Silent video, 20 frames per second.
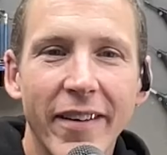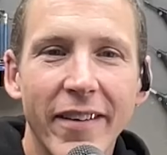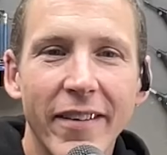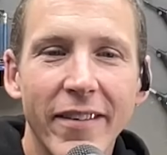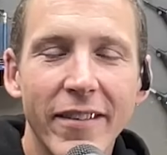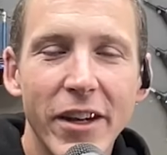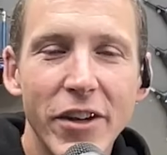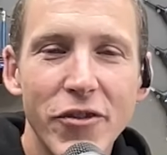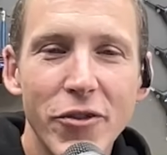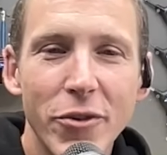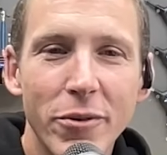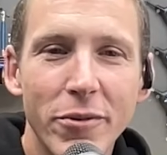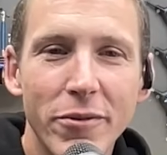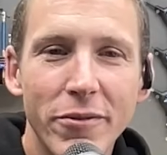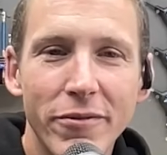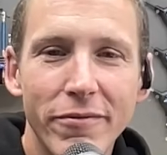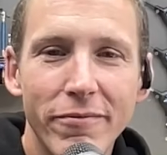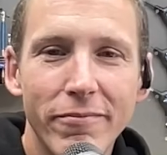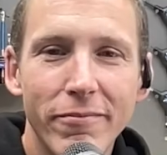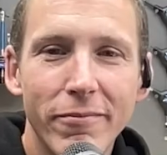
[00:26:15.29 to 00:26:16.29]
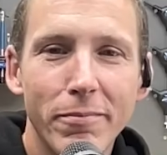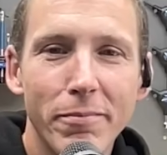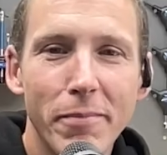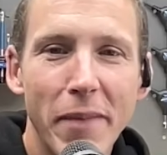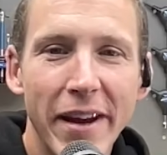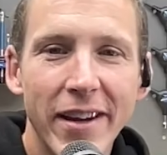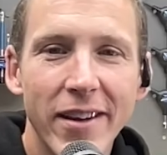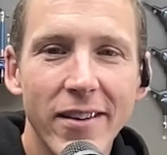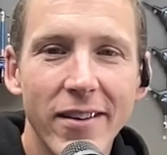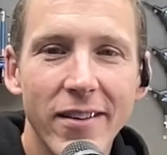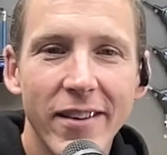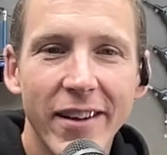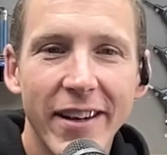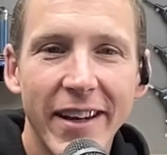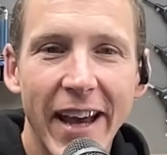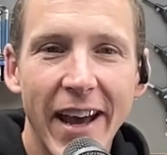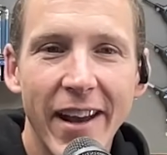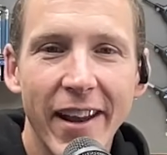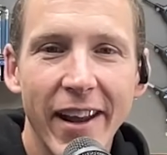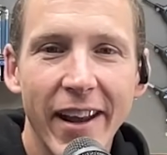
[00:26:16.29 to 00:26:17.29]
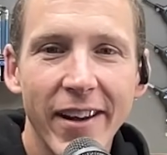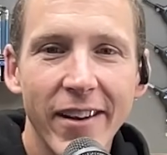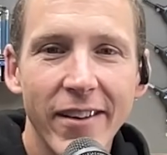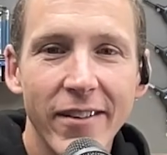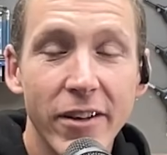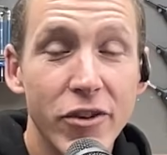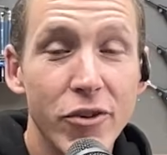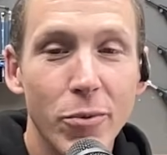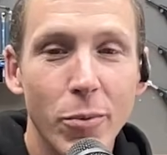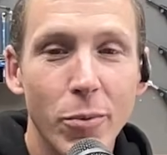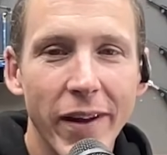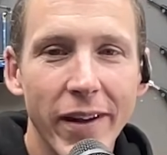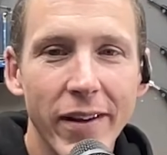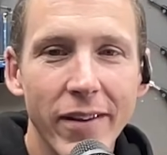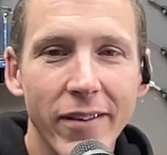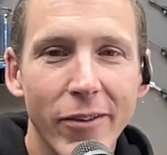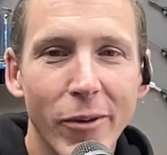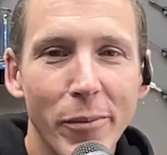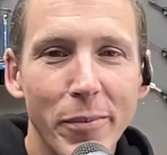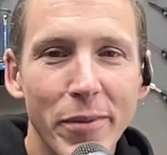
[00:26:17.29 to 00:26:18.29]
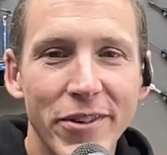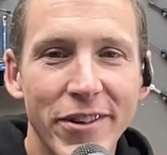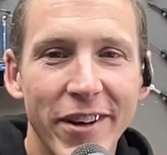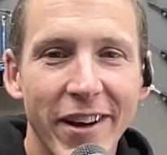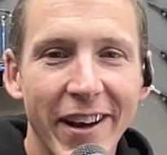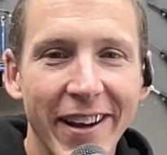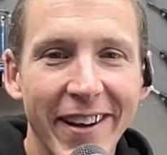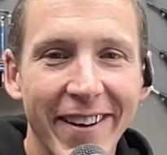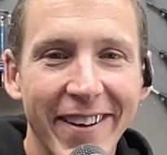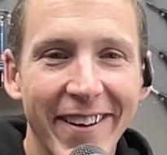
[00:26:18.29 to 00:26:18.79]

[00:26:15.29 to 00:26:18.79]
Did you make it to Cat A? Did you win? Don't be shy.